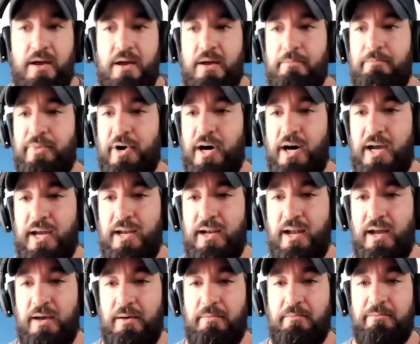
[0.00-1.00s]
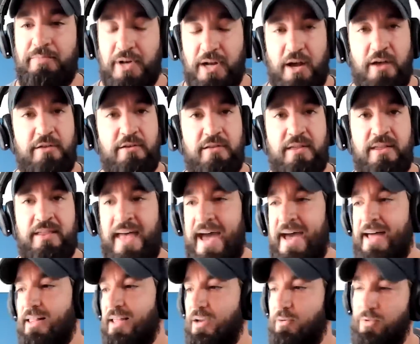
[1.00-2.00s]
Mm-hmm. But, but other than
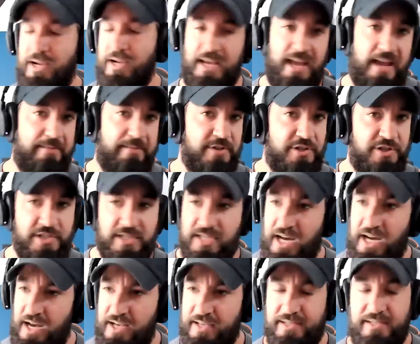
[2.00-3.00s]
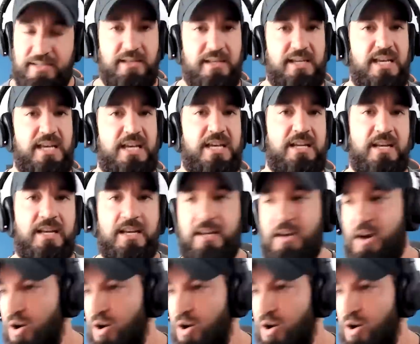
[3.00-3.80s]
that, like when it came to just constantly eating,